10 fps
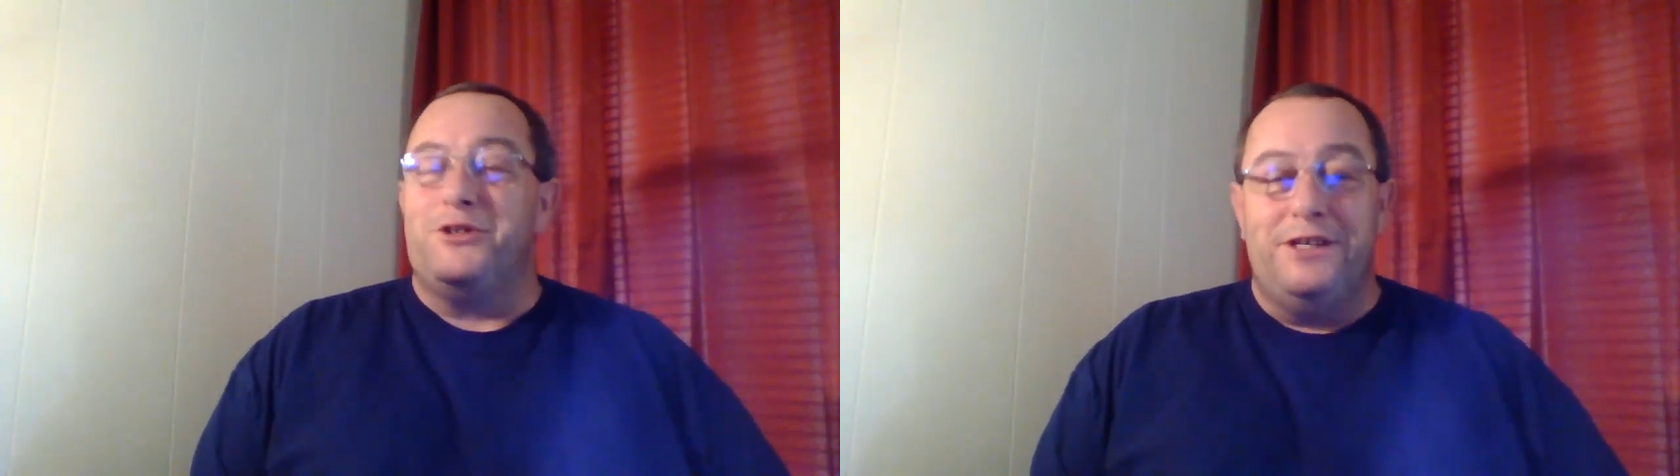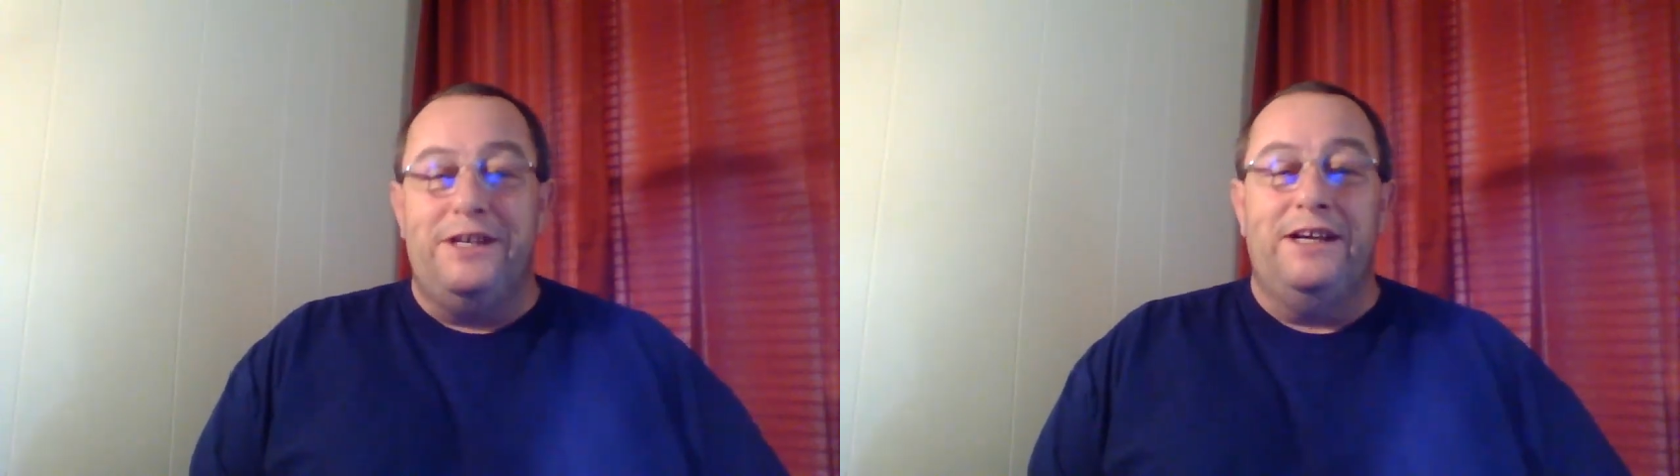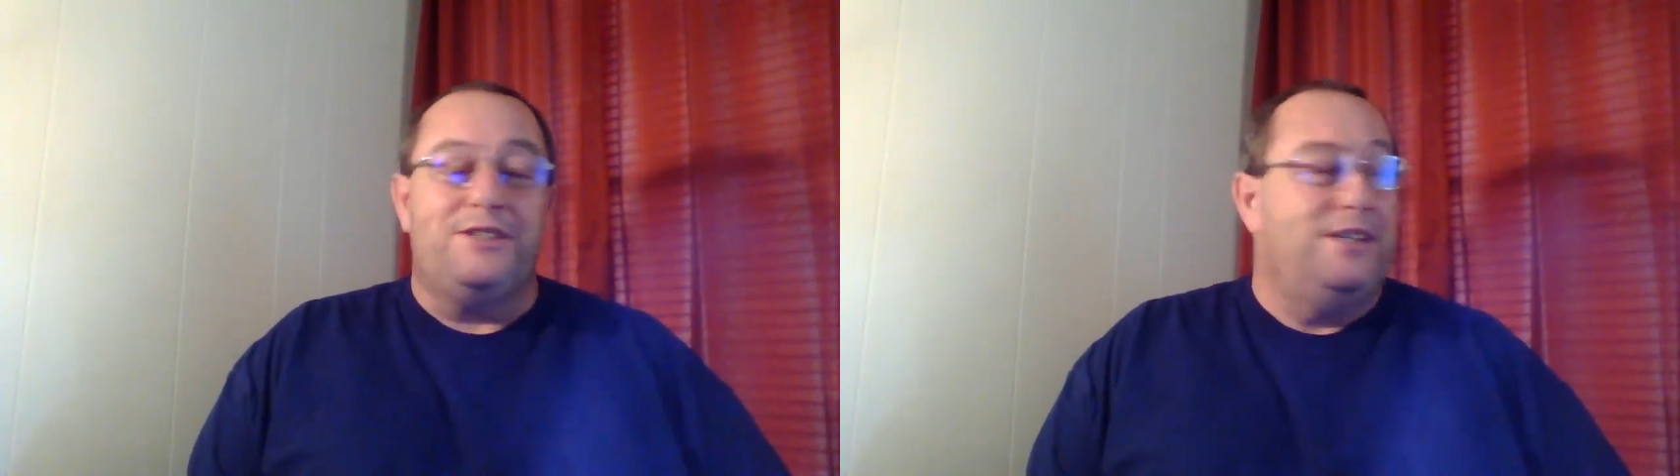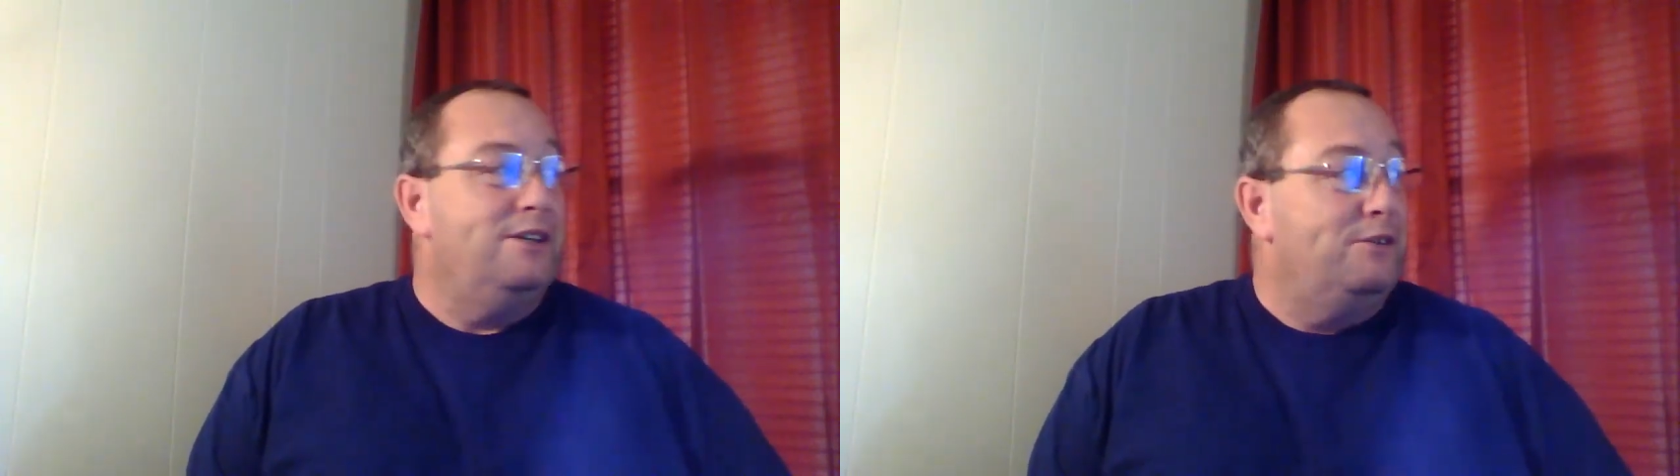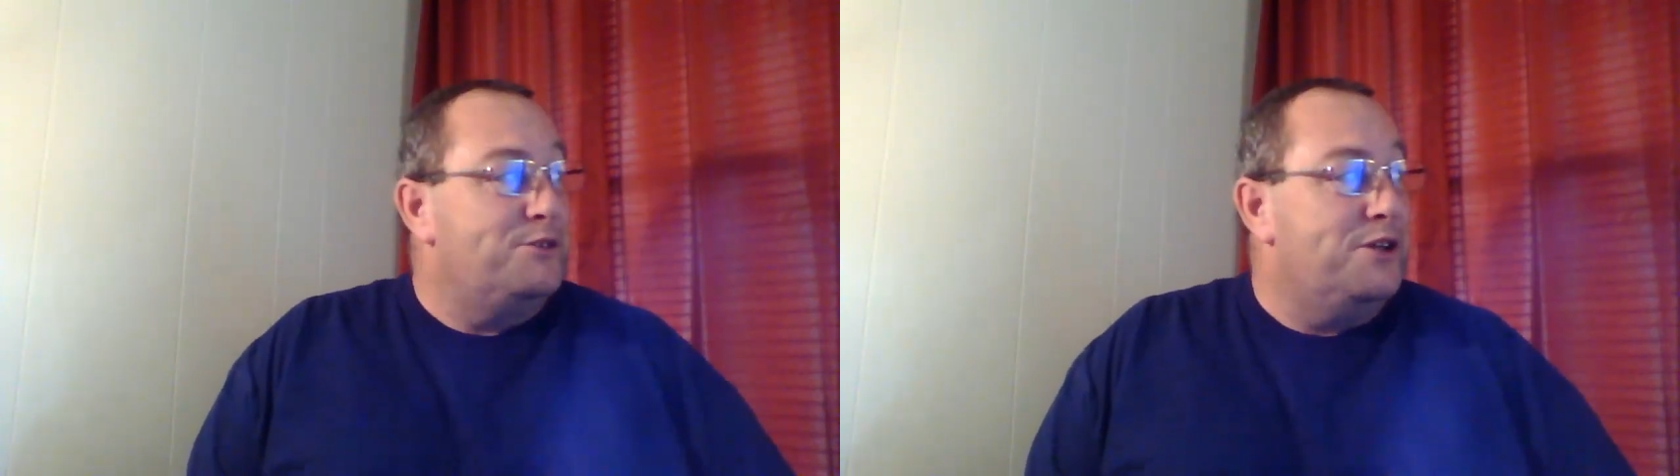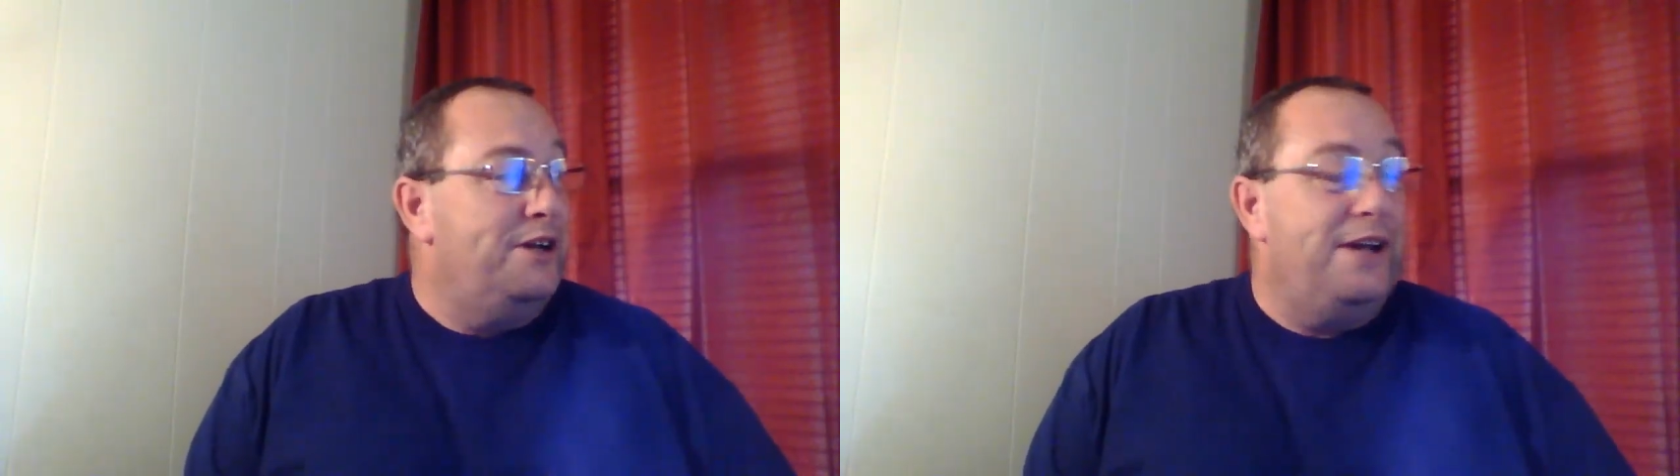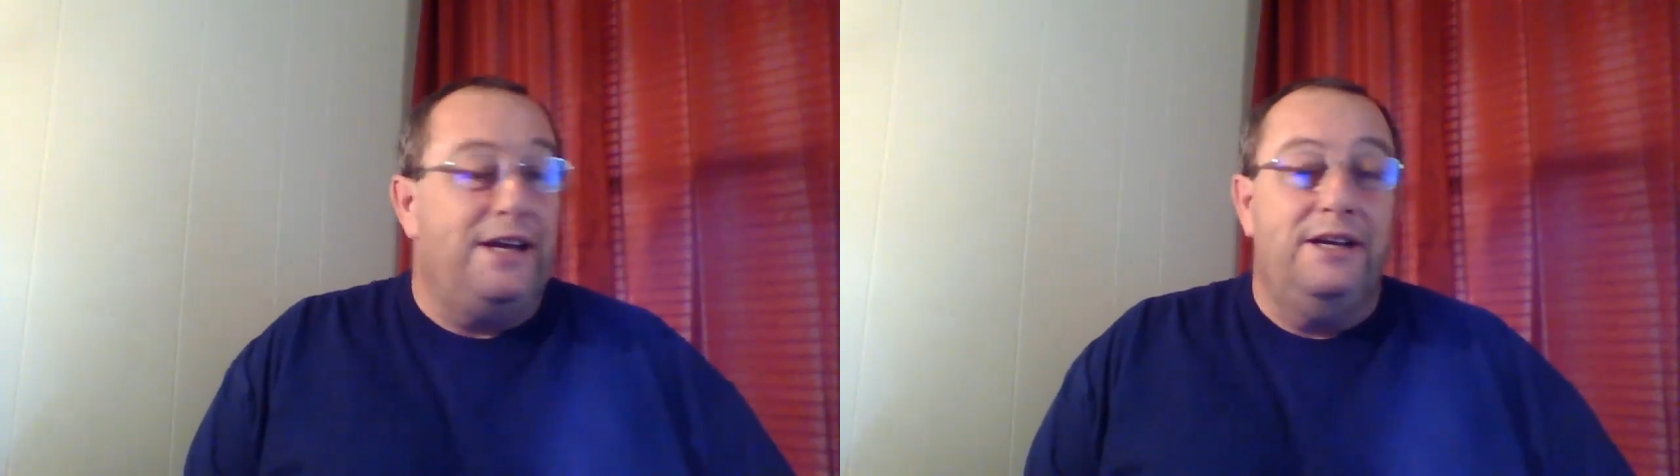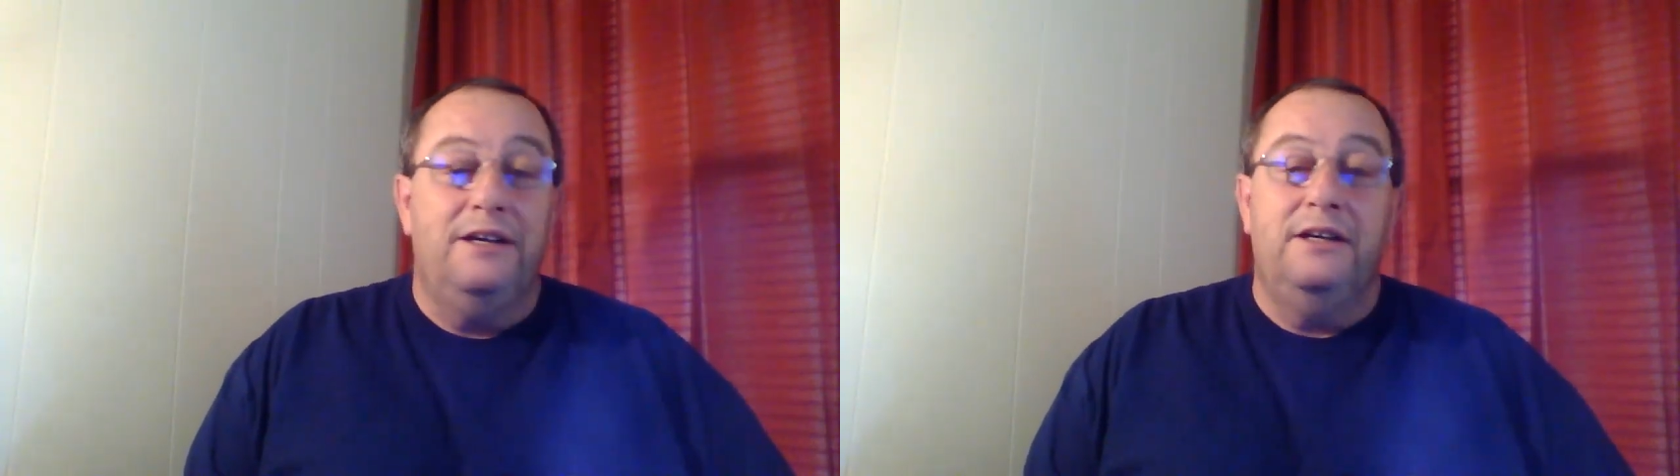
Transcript: are sitting still on Sunday.